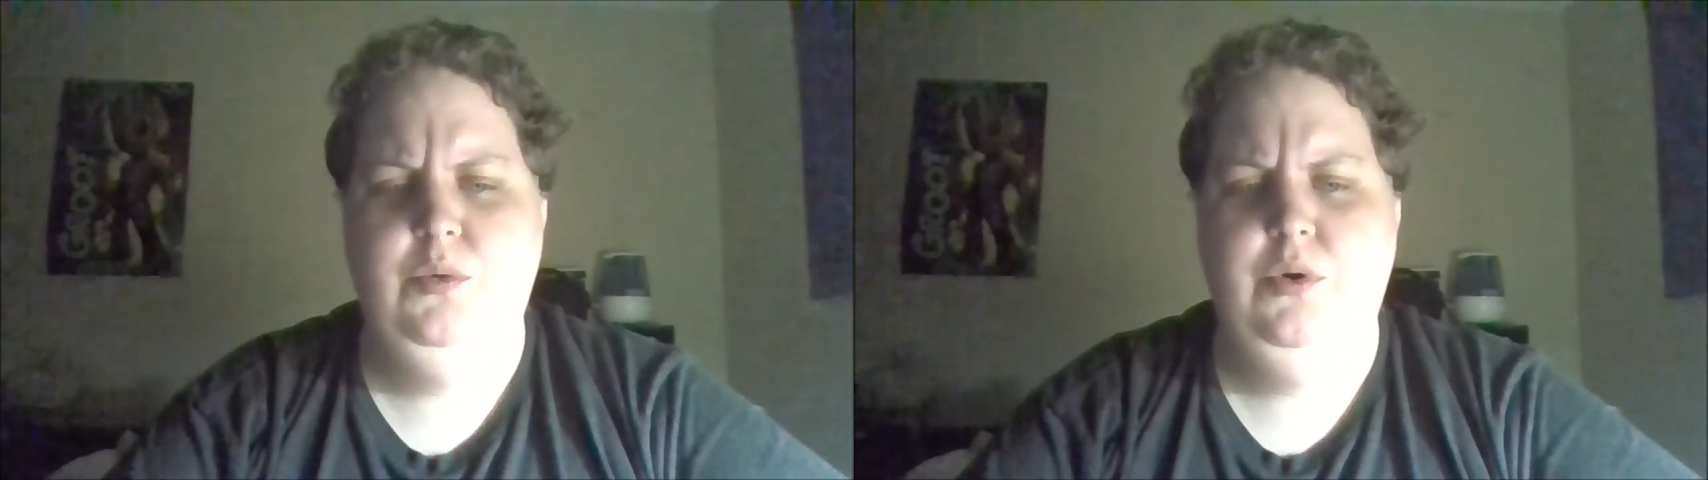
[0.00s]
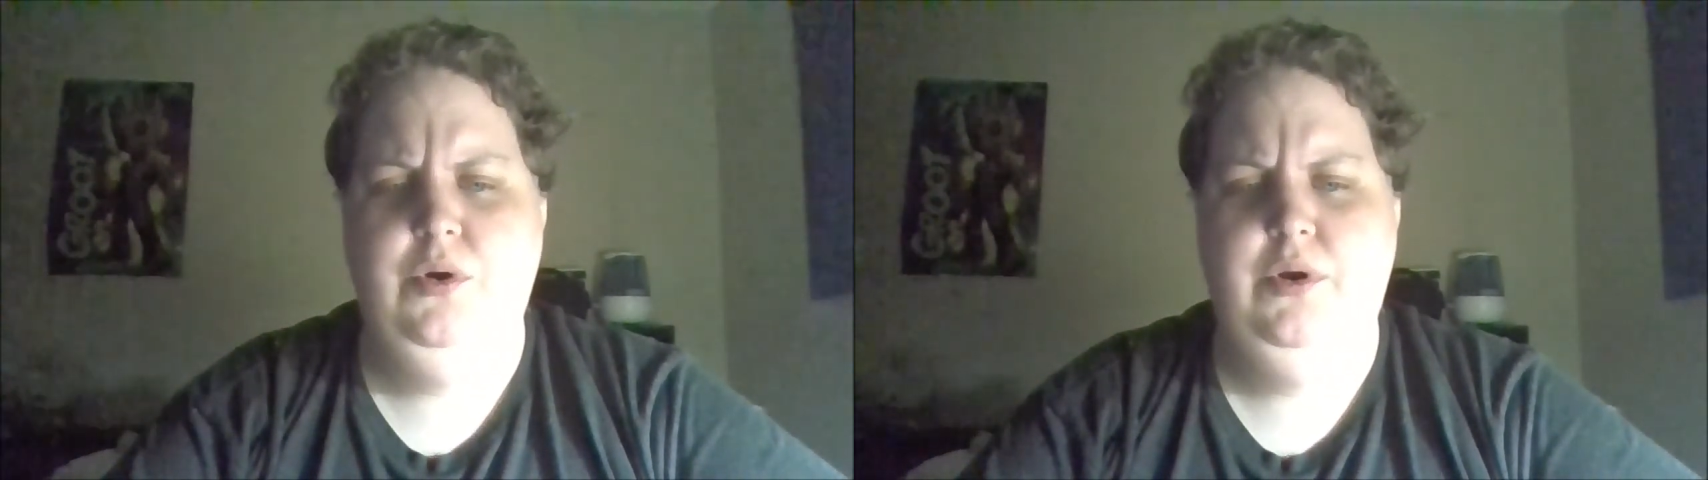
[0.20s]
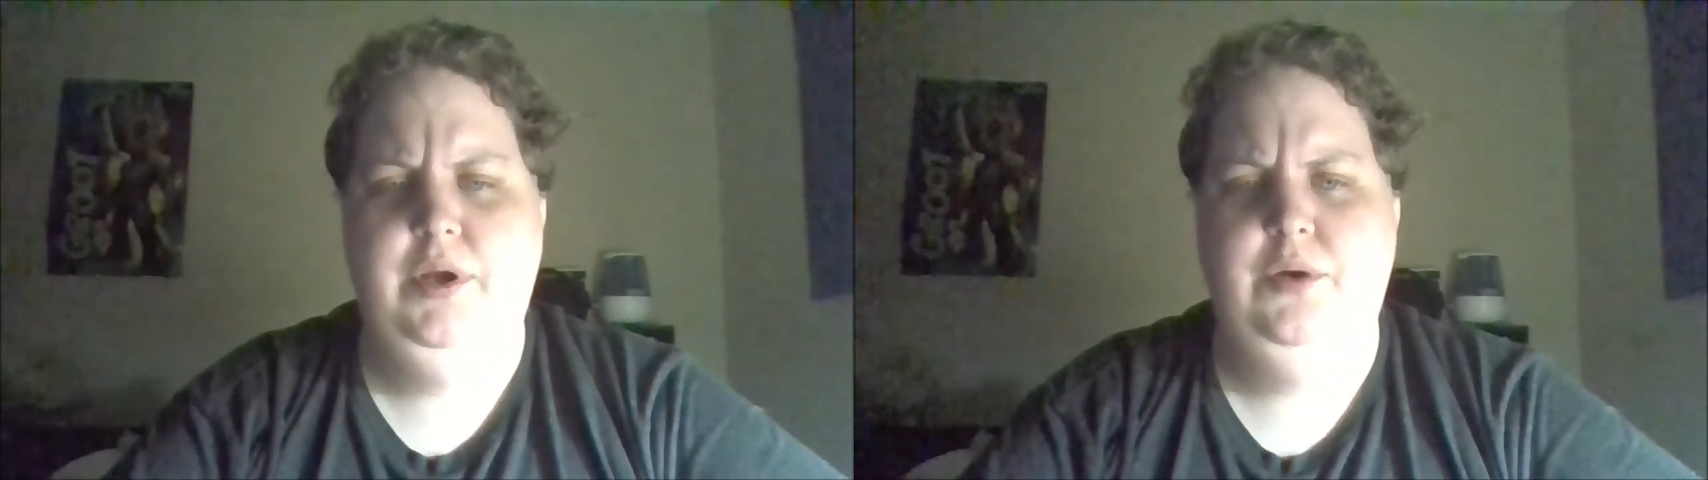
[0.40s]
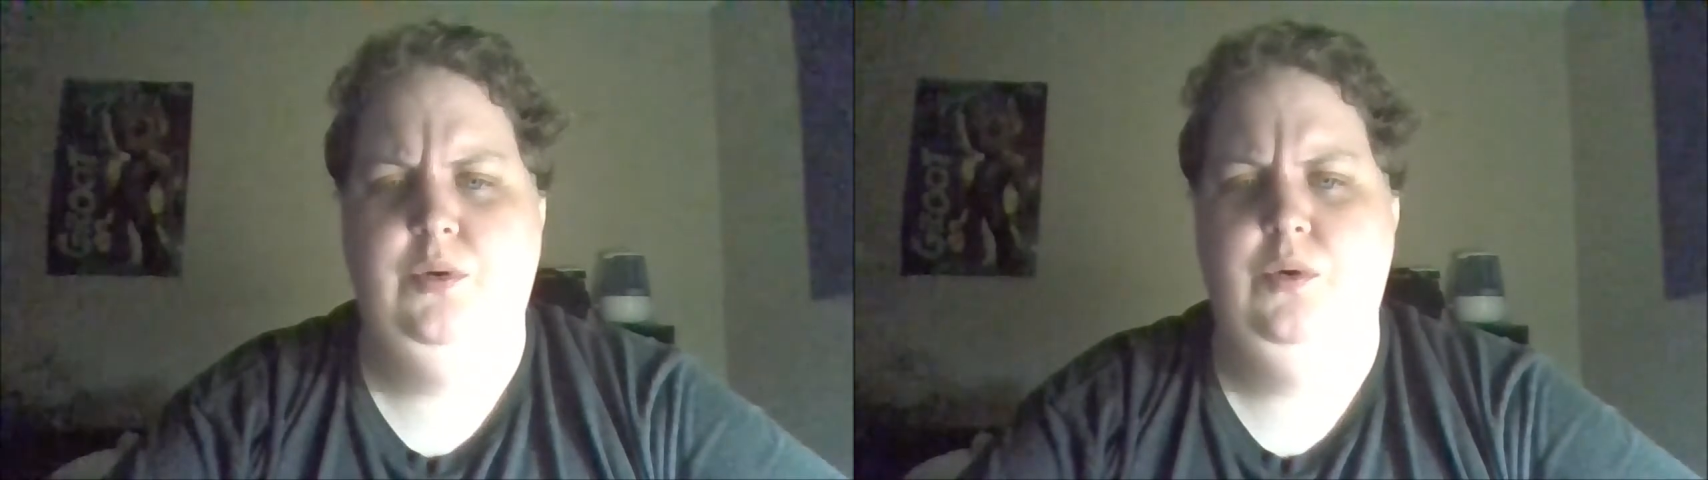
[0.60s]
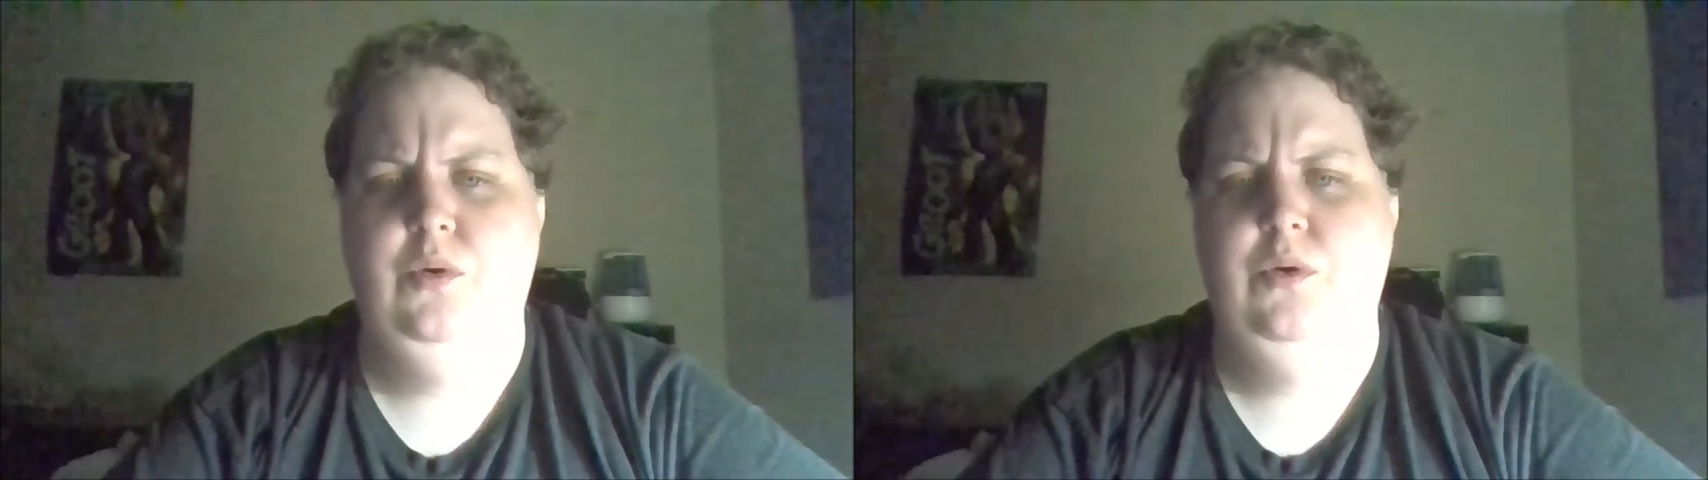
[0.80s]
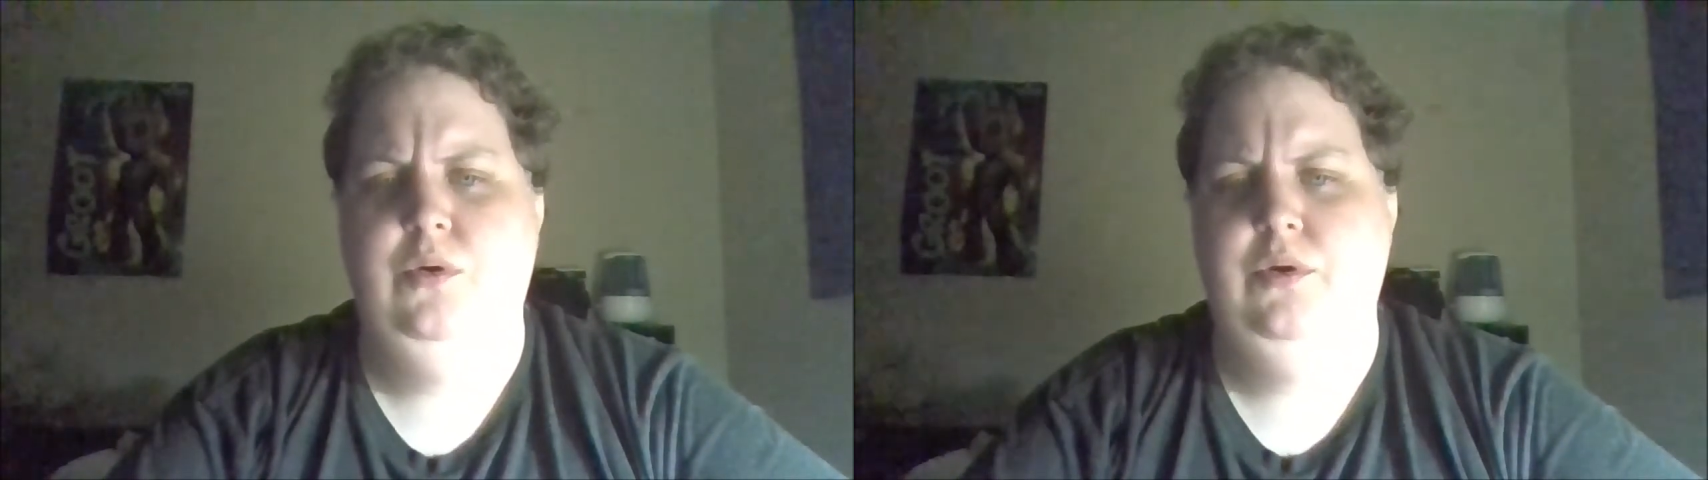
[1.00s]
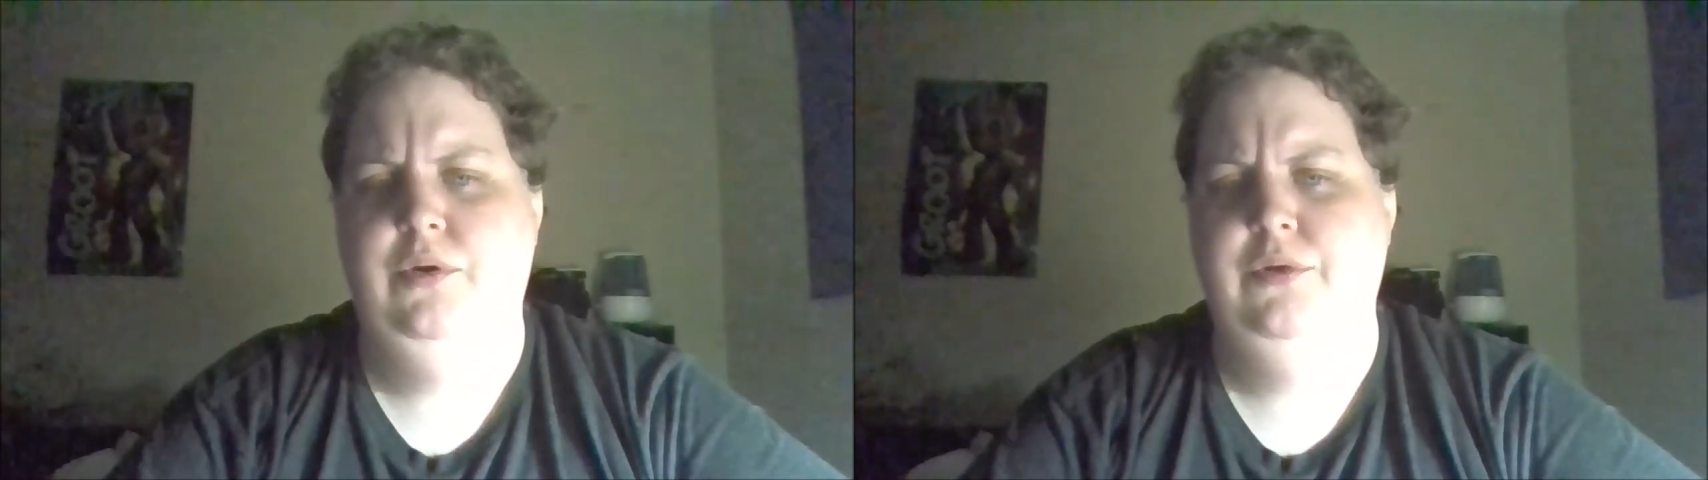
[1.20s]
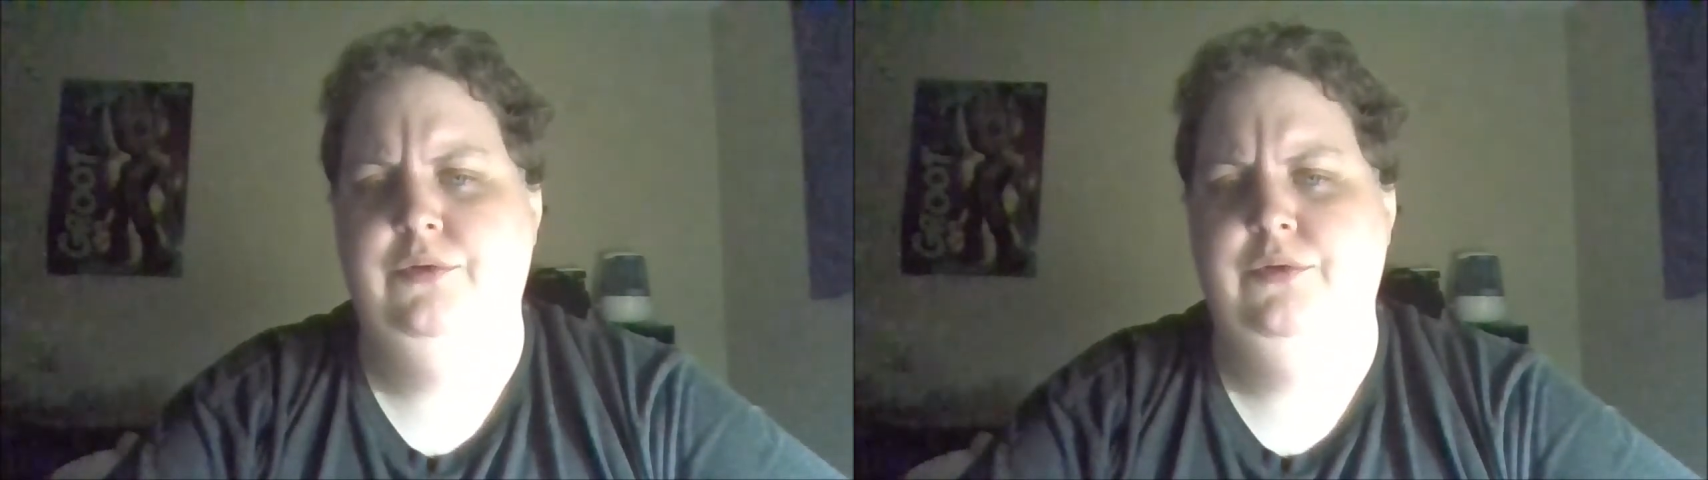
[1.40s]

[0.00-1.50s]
wooden horse.